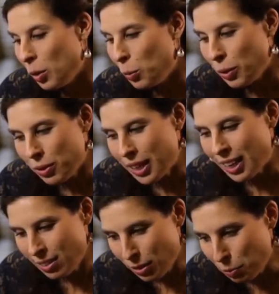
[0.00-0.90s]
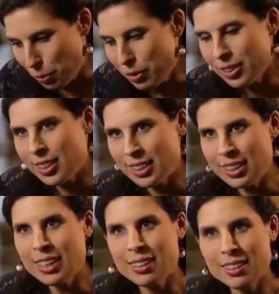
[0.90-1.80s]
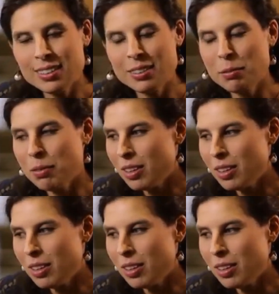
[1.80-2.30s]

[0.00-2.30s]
With regard to Putin, it is